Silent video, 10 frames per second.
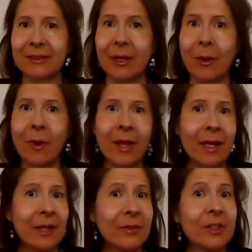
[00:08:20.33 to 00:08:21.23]
So
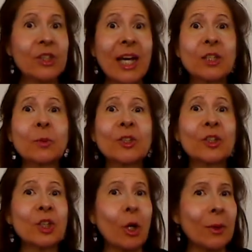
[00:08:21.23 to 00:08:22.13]
the Jesuits
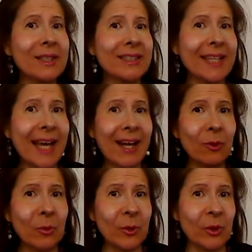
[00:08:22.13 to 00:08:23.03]
are going to
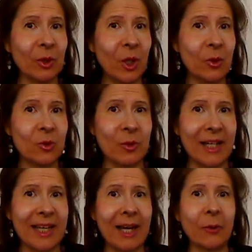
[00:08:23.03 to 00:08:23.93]
town with their clones
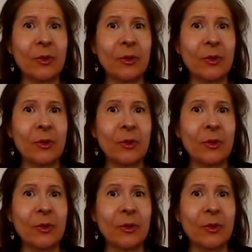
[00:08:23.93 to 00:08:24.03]
right now.